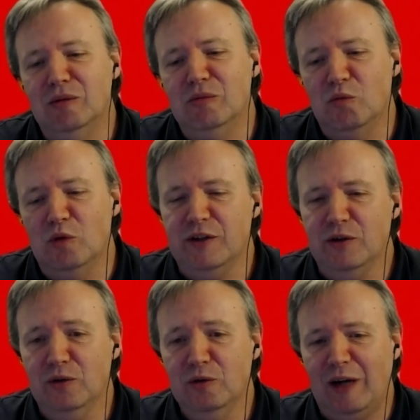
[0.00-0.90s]
were
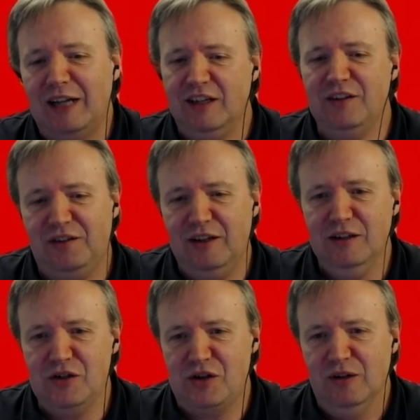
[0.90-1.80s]
you at that
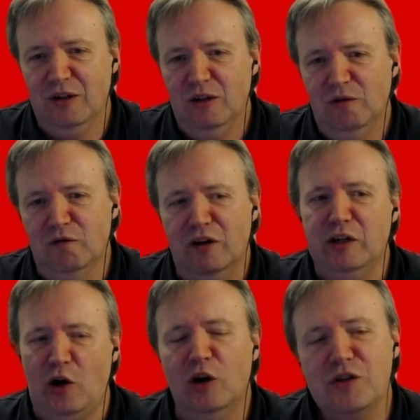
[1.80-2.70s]
stage very
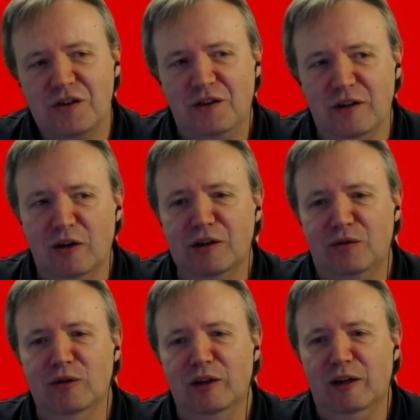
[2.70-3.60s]
consciously going
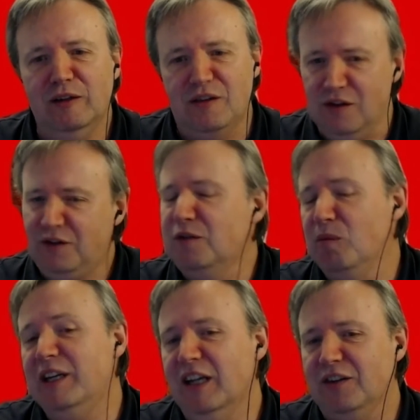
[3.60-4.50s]
through and going, this is
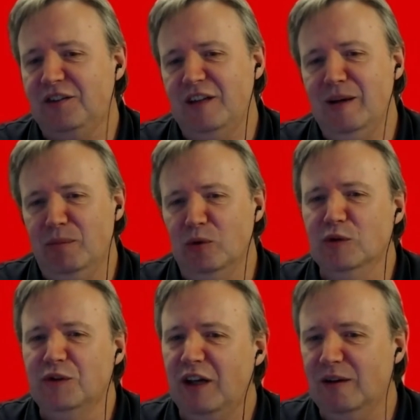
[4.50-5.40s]
my next step, or
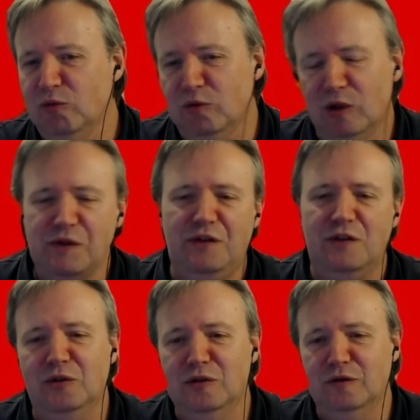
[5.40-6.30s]
what was your
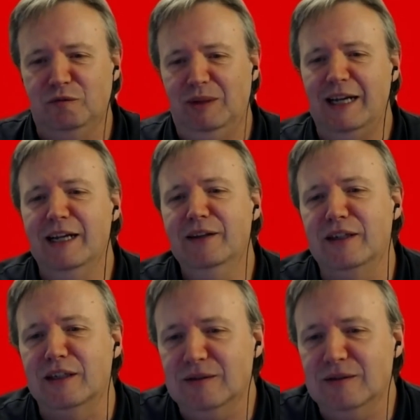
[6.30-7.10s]
sort of plan there?